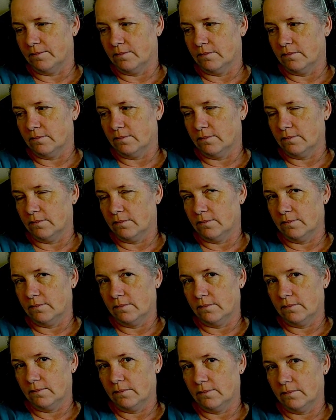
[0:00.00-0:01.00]

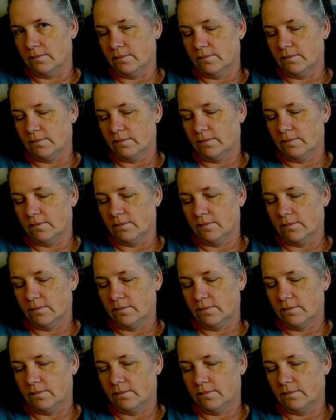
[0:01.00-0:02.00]

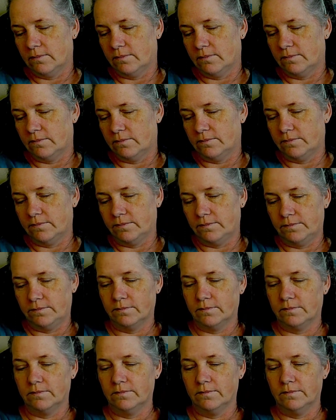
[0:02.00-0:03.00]

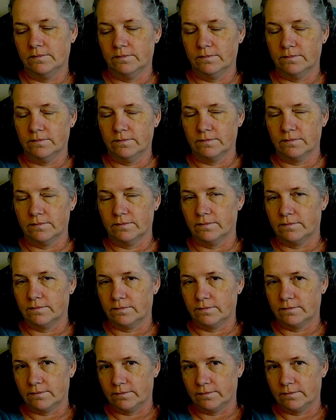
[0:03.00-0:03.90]
[no speech]